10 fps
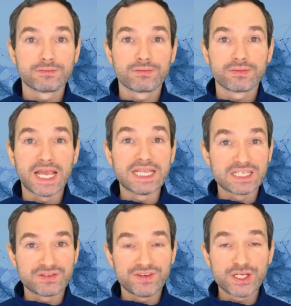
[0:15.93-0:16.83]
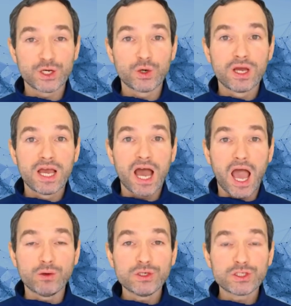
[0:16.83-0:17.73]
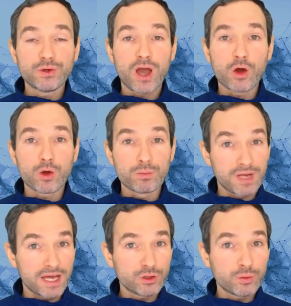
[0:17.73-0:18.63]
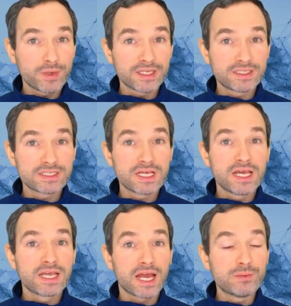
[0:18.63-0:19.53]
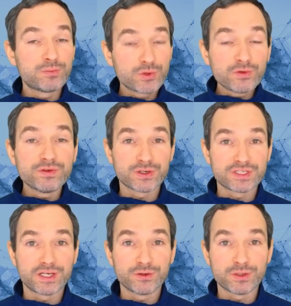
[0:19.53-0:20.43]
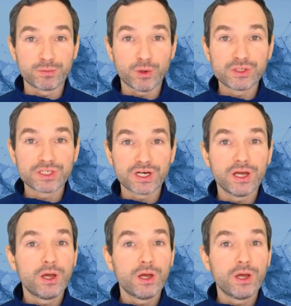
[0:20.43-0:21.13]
In this video, I will show you how Compliant Kubernetes can improve your security posture